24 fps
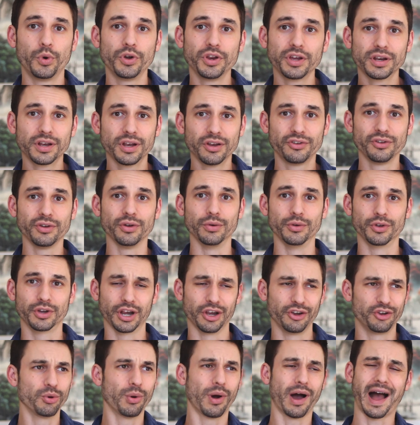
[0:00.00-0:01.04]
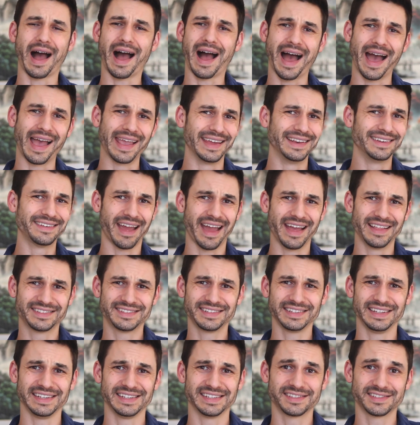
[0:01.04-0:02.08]
What are you going to do? You're going to do a high
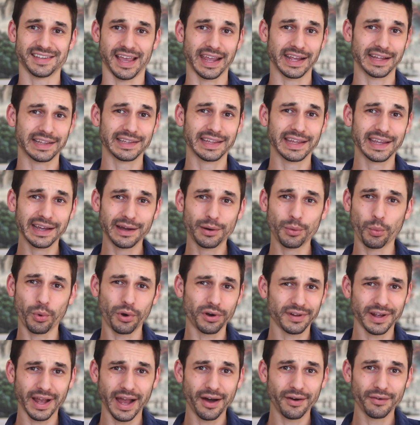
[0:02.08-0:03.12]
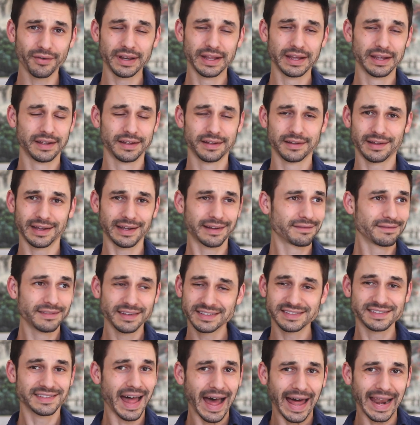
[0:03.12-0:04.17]
intensity cycling workout? Like,
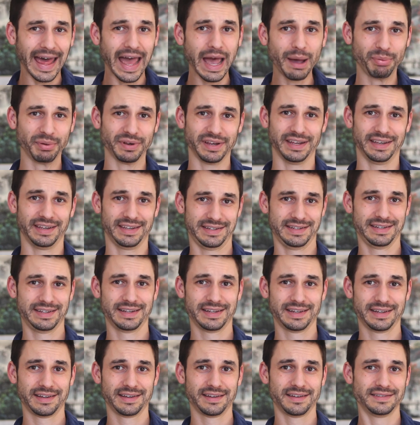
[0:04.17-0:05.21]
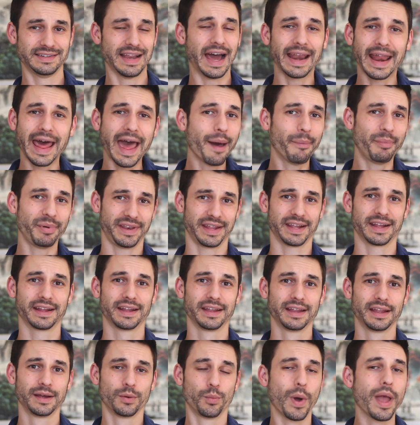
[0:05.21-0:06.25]
it's not happening. Not happening.
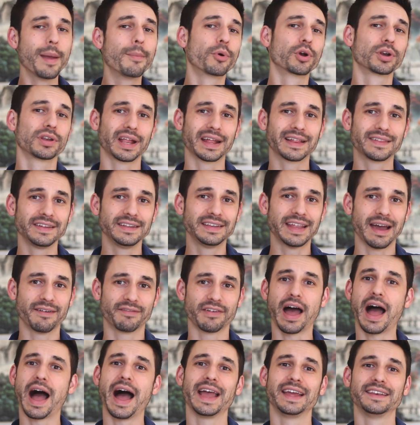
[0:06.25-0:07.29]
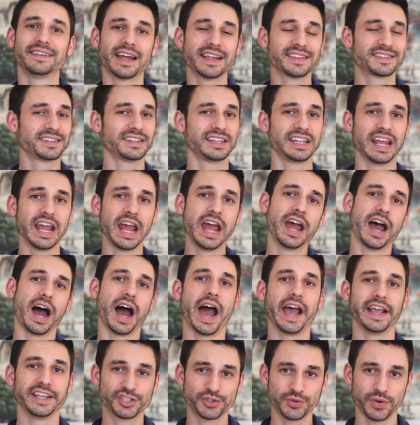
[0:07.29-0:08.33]
Way more likely to have a high intensity
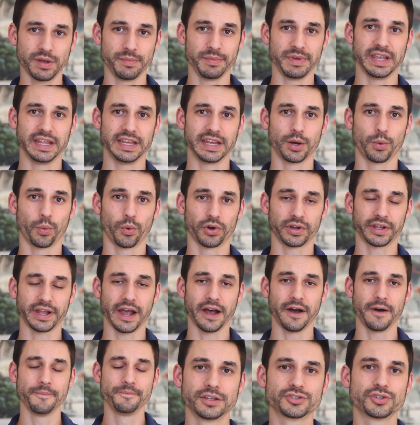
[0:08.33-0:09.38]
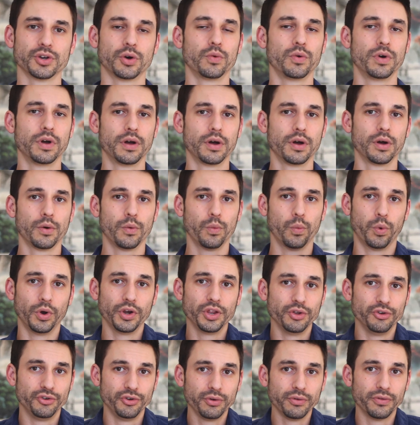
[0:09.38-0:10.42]
ice cream eating workout. So,
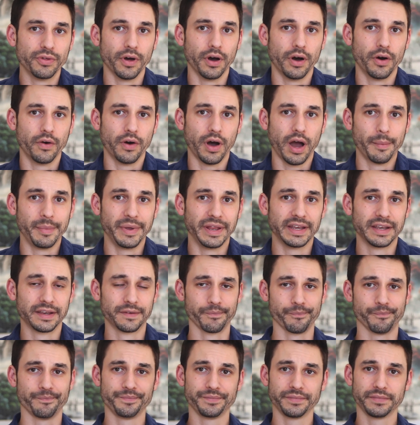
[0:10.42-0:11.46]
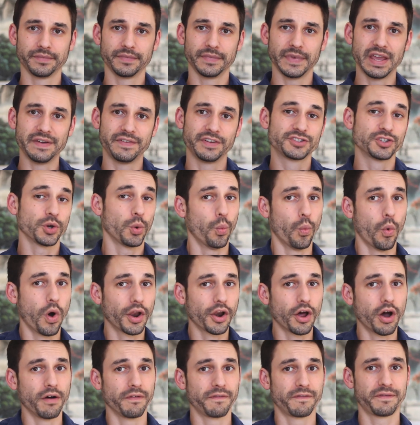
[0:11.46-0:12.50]
what do you do though? I mean, if it's a
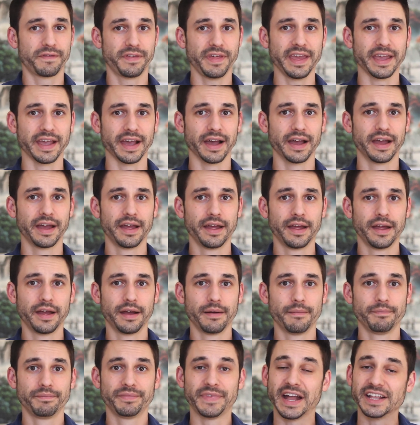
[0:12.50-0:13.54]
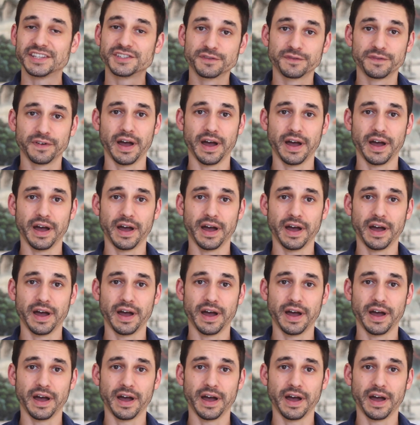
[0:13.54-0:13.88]
one off thing, that's